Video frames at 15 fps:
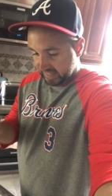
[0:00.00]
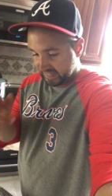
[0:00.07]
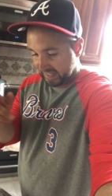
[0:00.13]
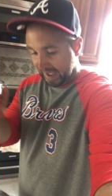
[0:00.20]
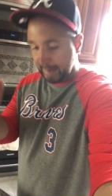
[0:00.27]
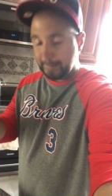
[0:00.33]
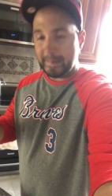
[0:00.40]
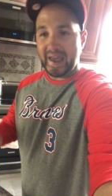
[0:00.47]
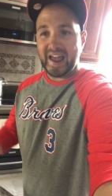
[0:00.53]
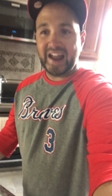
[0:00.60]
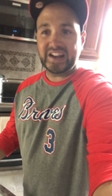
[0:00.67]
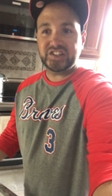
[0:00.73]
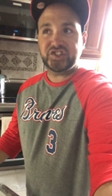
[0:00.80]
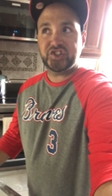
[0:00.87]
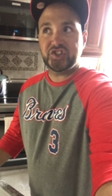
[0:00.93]
that
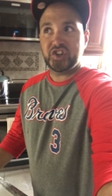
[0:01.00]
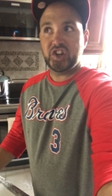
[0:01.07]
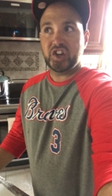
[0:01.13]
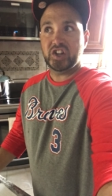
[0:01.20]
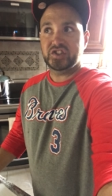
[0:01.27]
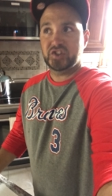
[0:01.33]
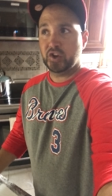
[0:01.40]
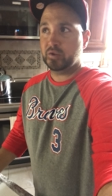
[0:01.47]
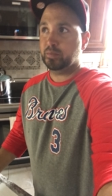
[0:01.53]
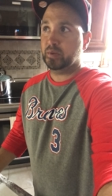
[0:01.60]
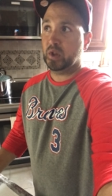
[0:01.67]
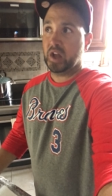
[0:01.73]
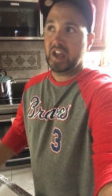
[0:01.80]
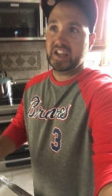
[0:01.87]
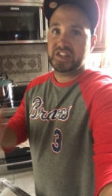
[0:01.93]
match took
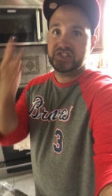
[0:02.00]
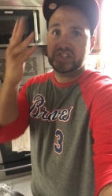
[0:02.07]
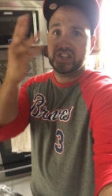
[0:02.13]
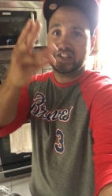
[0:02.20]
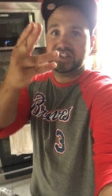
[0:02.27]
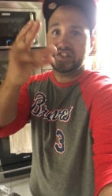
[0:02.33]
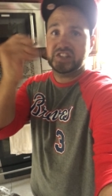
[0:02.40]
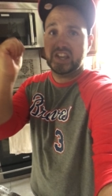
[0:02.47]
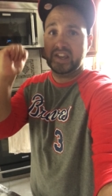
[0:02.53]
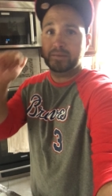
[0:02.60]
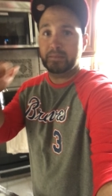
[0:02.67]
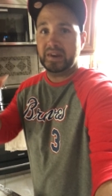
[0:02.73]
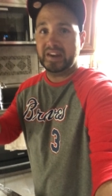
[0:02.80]
place 16